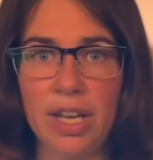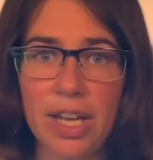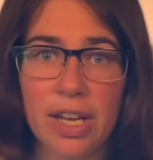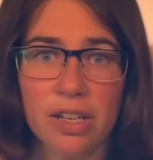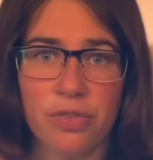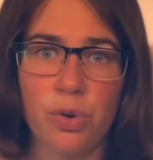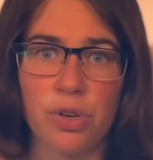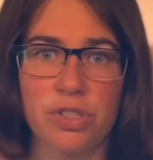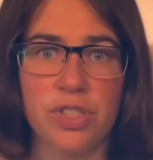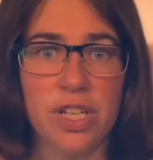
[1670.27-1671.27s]
And of
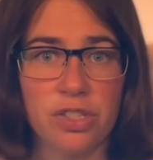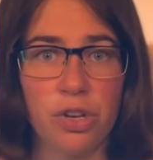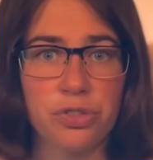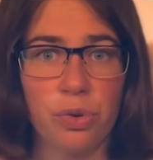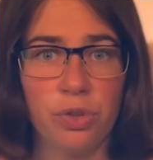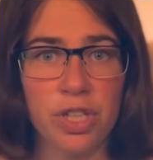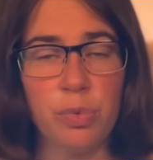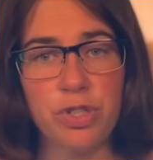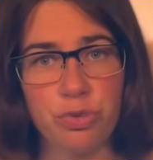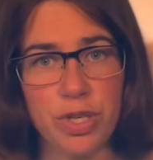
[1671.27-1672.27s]
course, the adults only
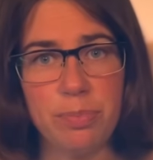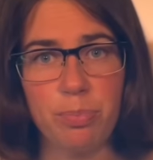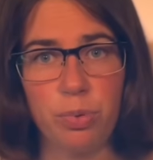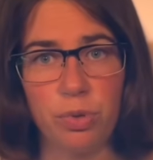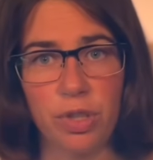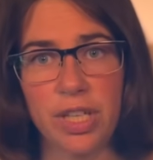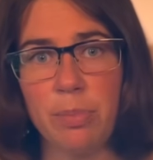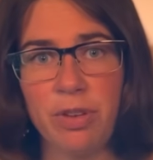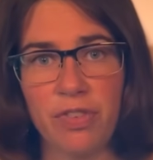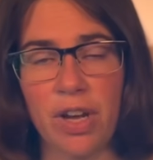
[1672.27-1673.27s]
retreat pool can
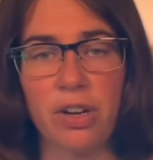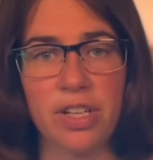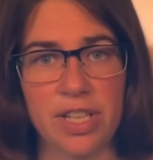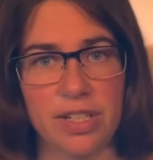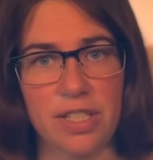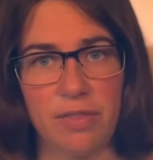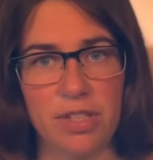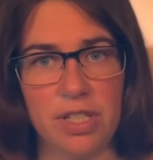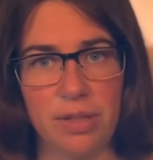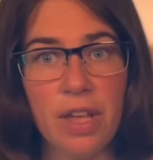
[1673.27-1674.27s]
be found on deck
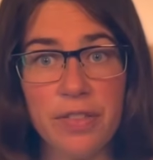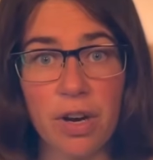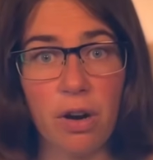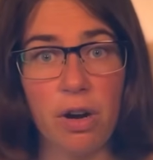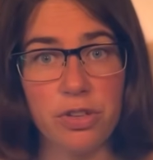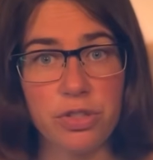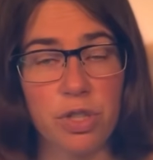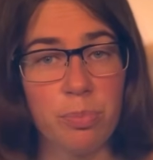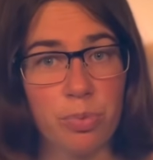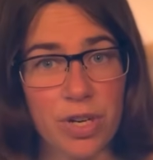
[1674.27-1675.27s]
17. There are also an
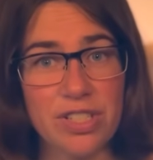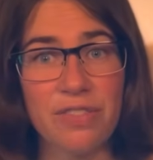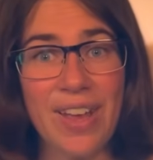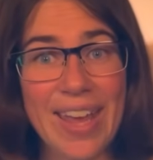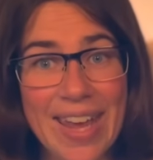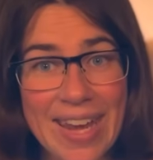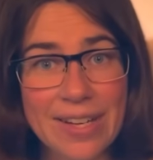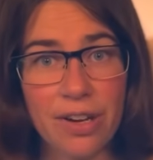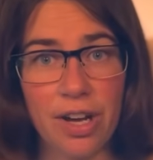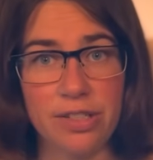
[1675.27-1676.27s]
impressive 8
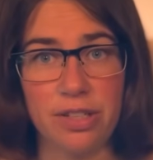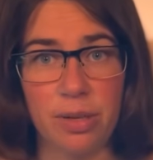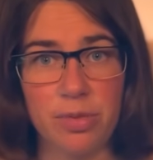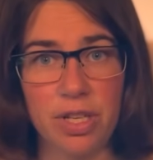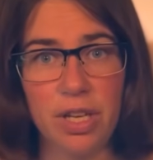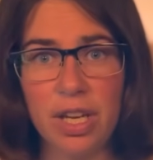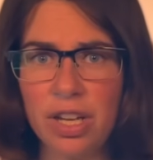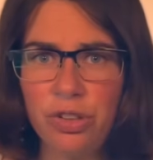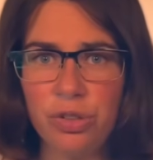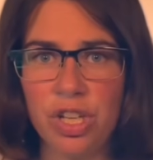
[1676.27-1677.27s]
hot tubs,
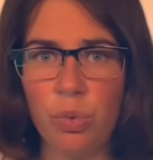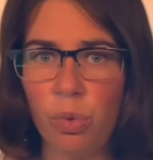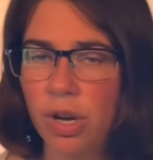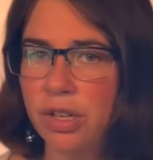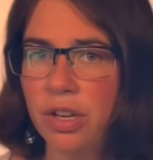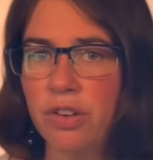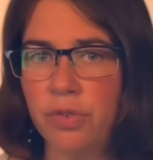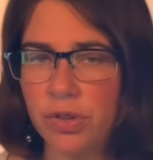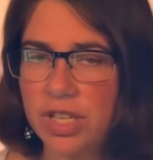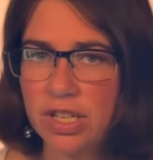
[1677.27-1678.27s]
including one
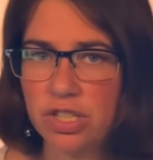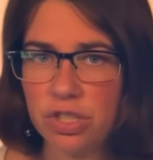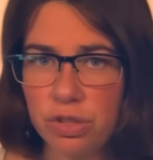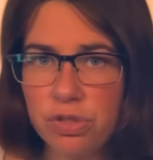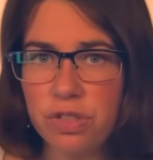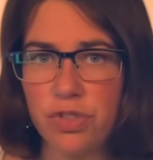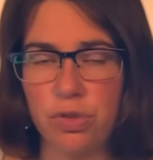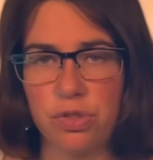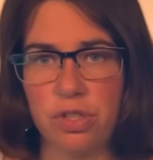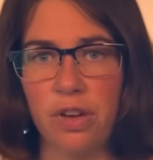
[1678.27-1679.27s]
for the exclusive
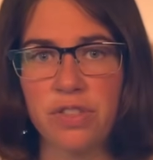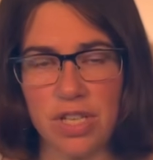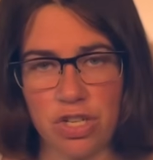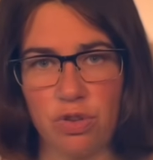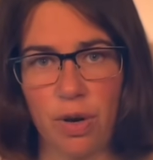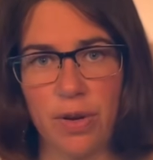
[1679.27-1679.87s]
use of sanctuary